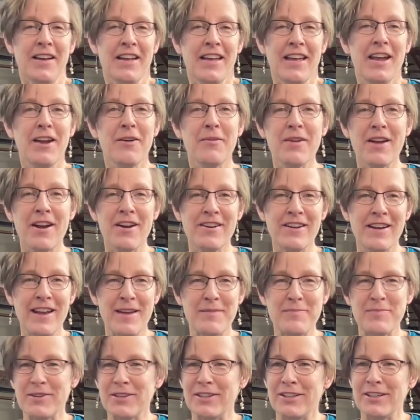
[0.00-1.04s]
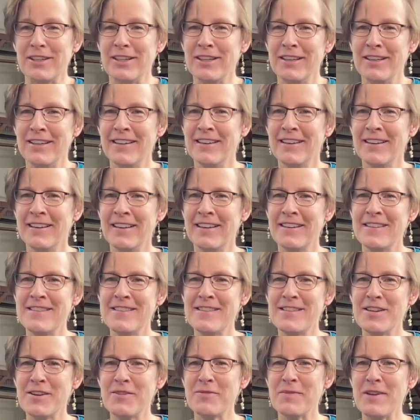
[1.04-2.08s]
here we are in April,
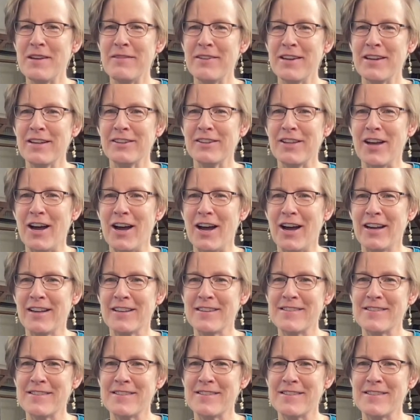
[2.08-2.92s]
still weaving along.